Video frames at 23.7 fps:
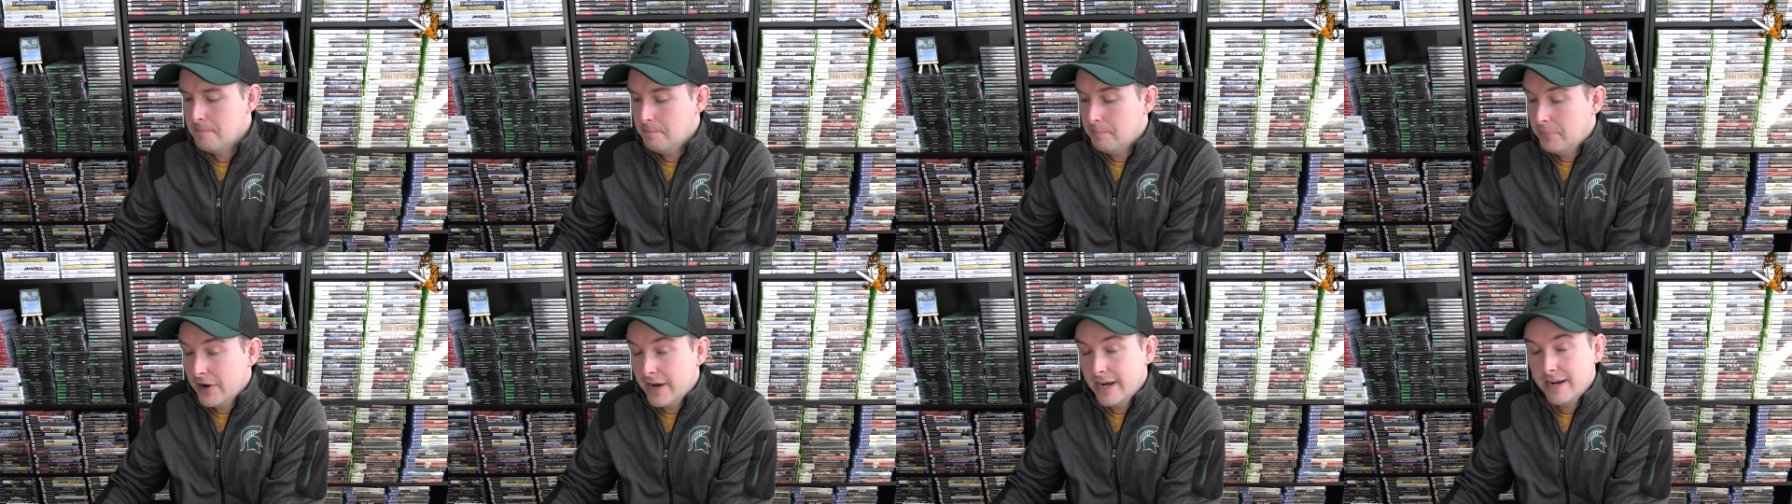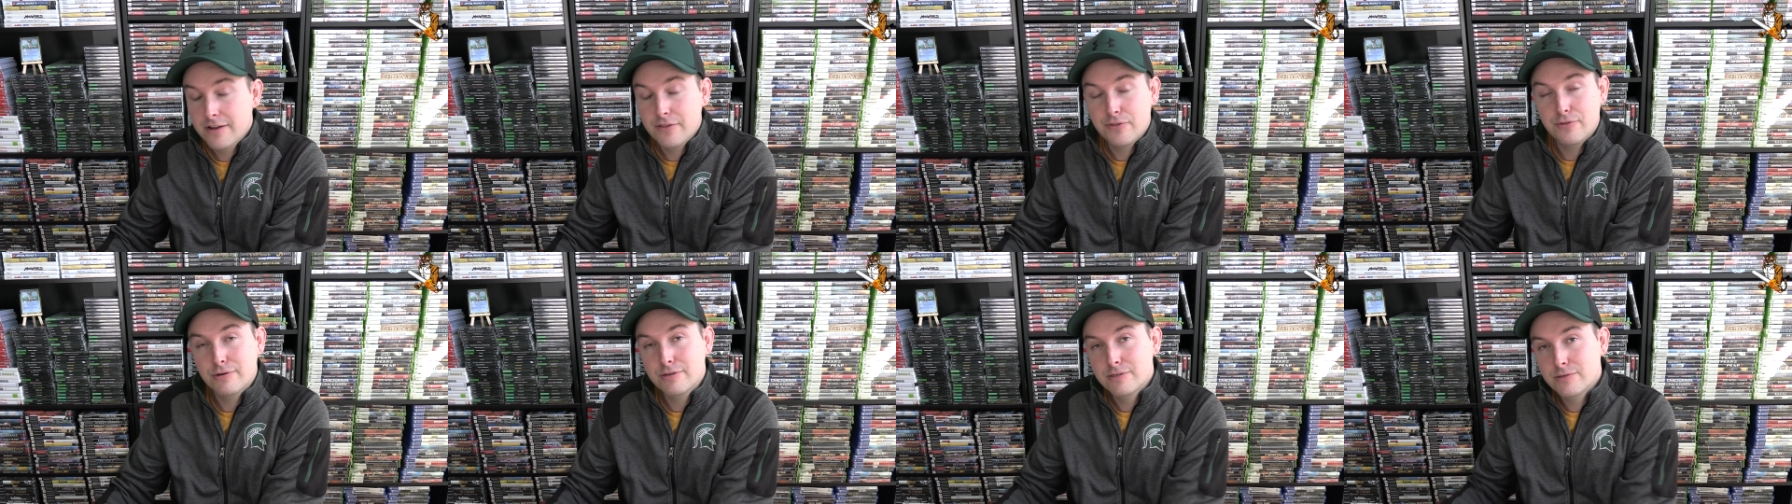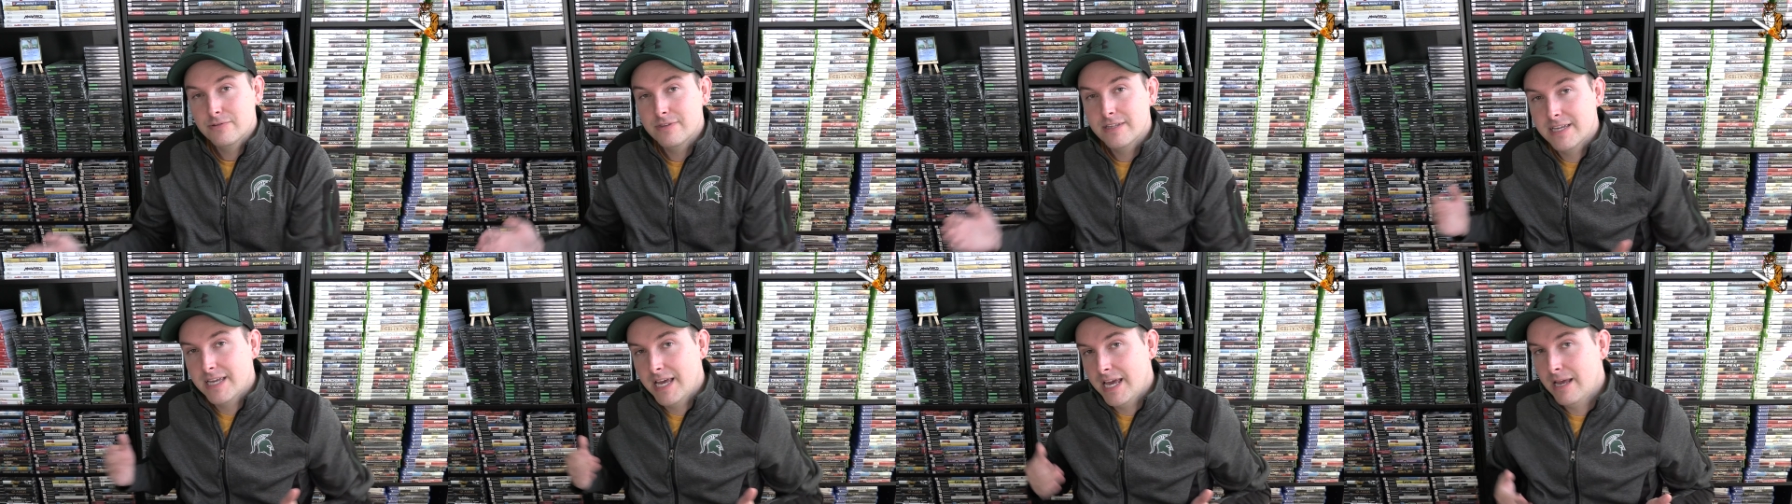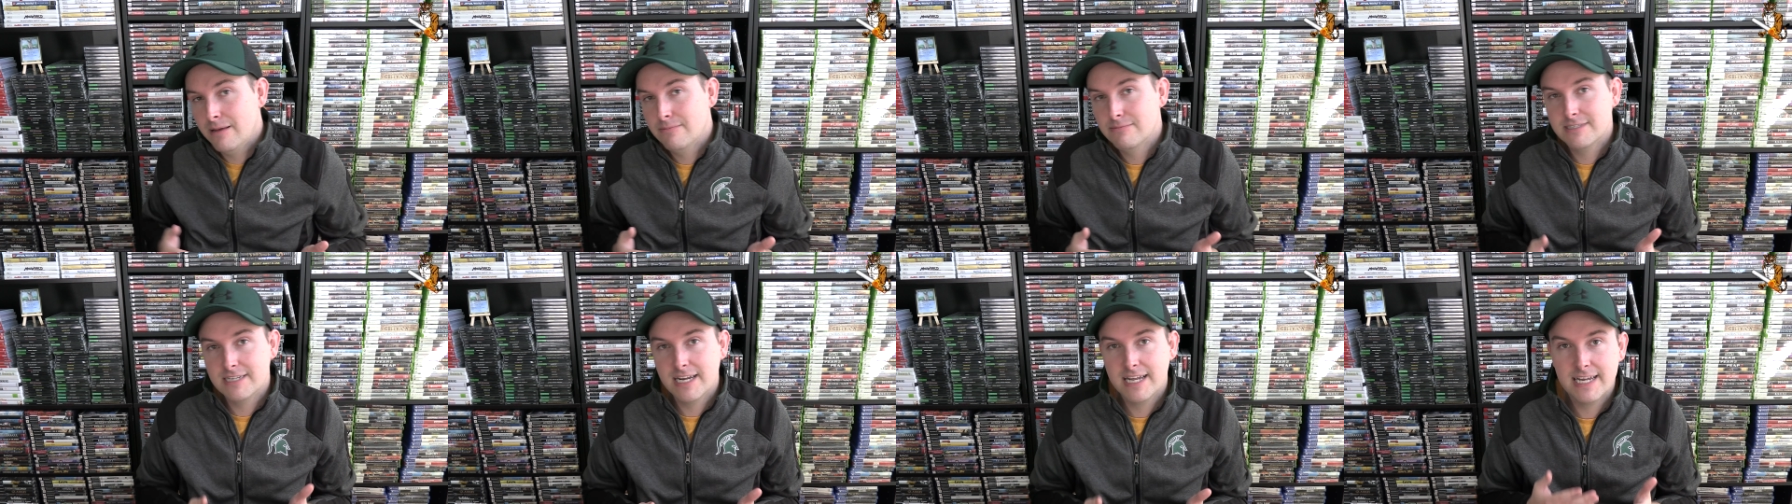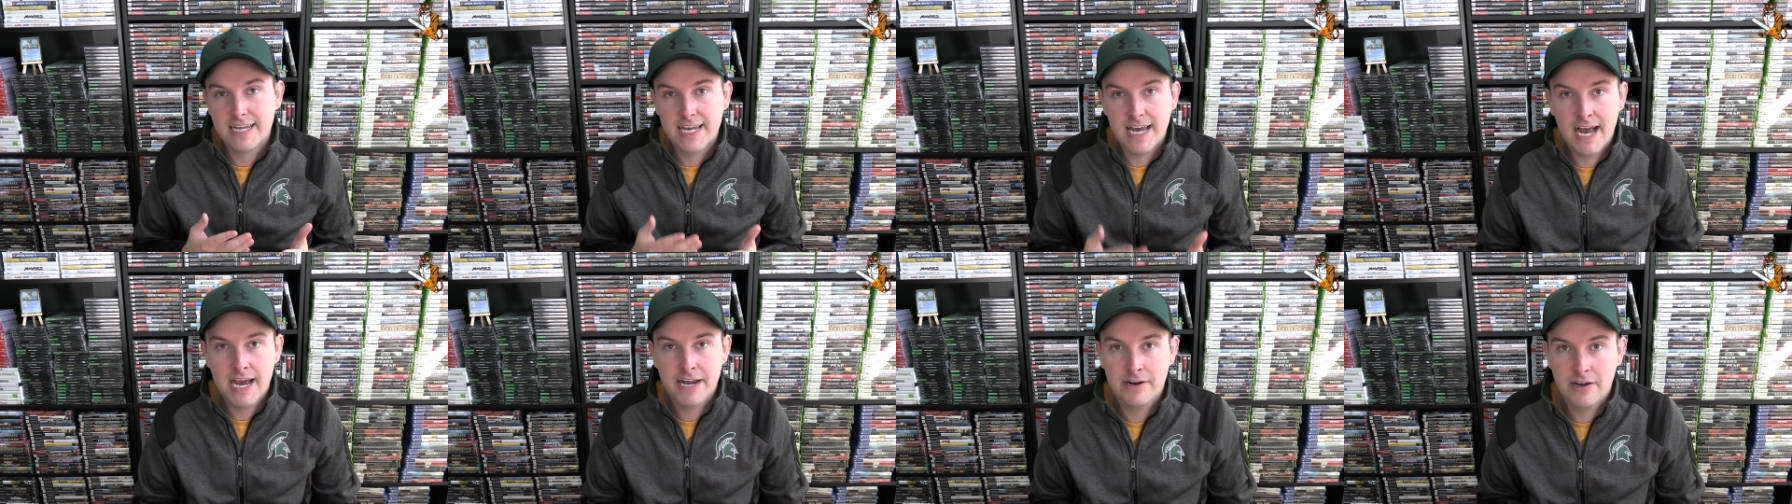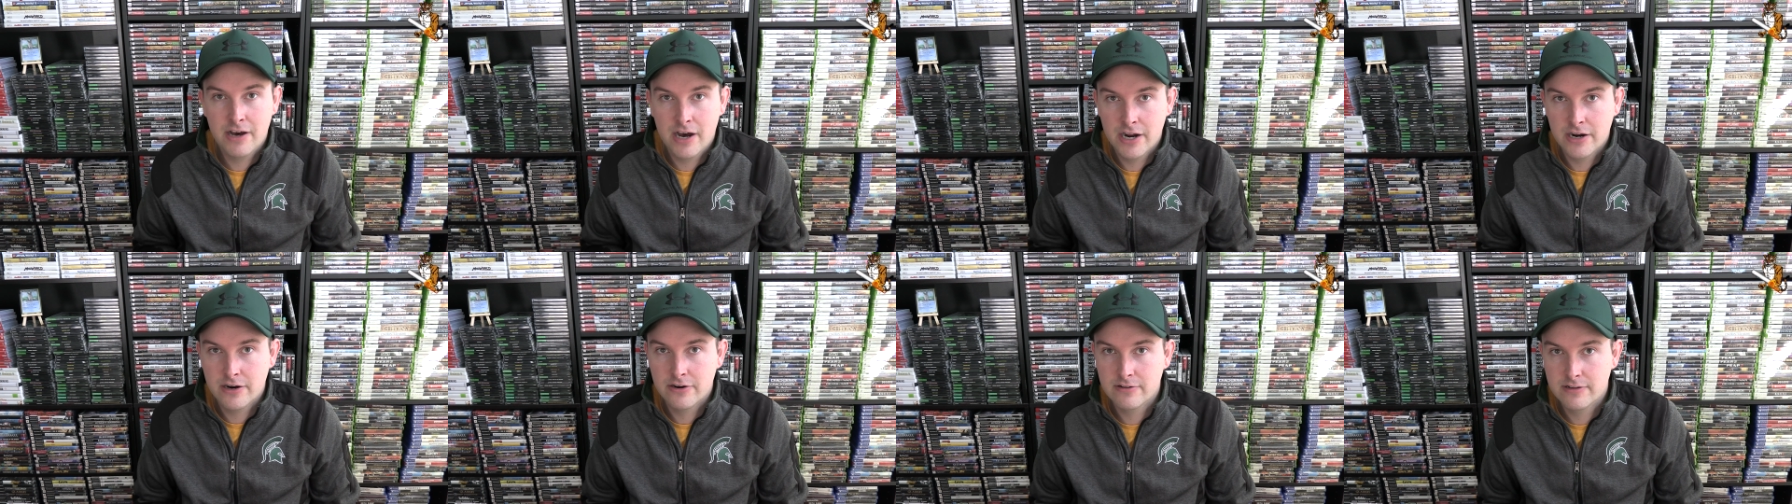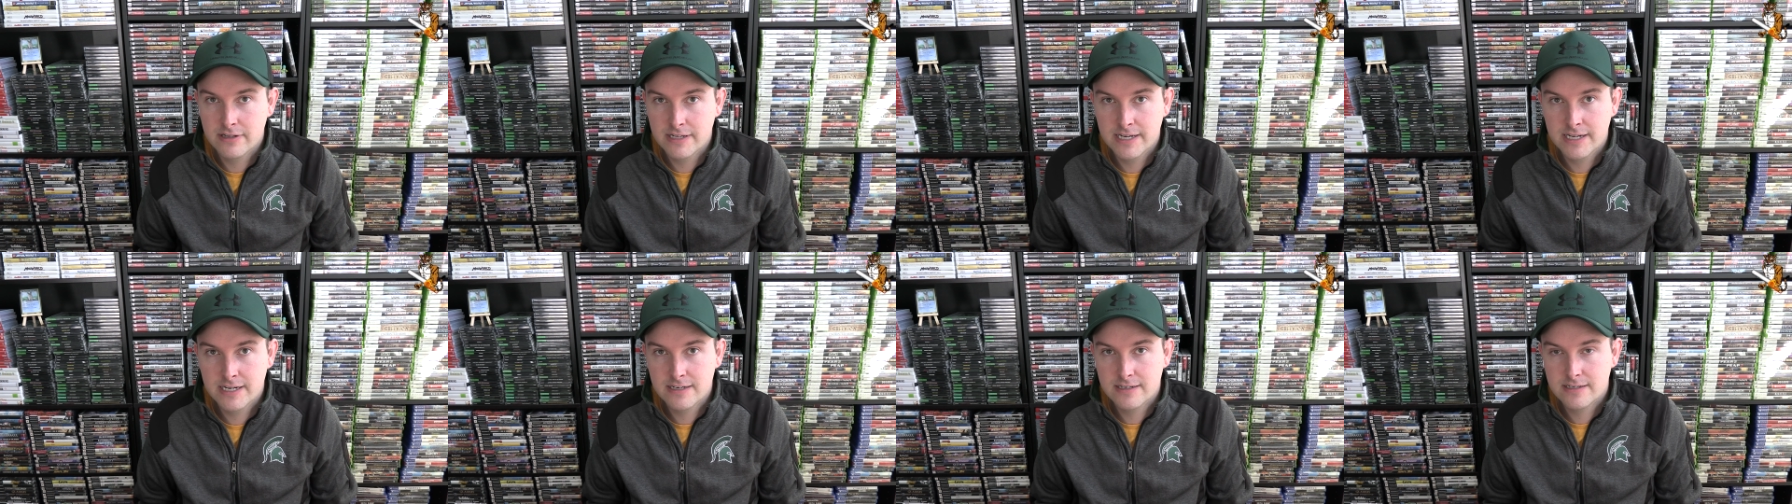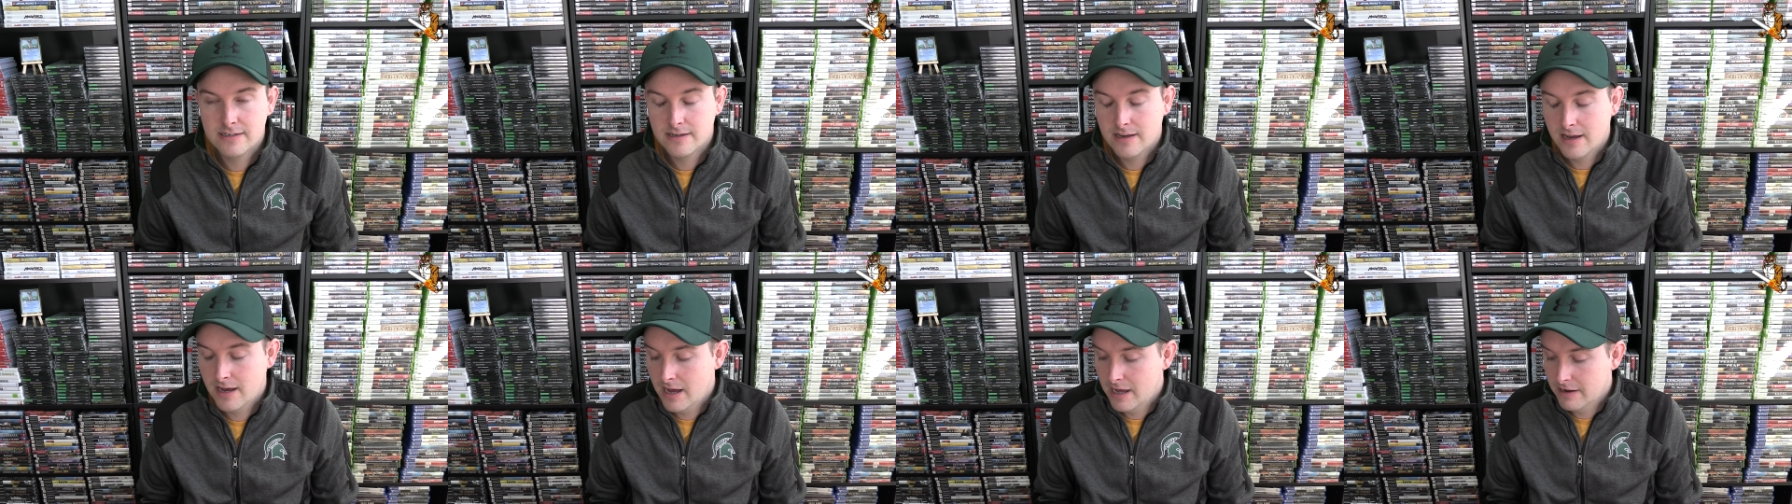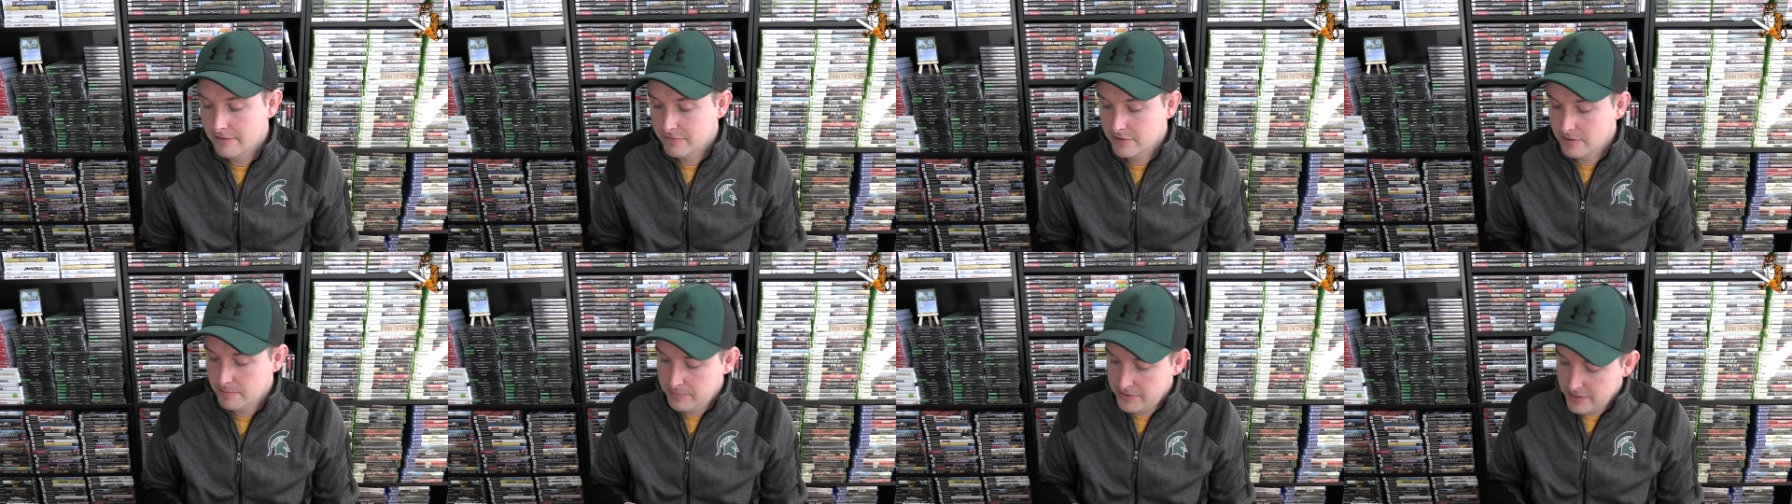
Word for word: But those are the games that I got in Ireland for the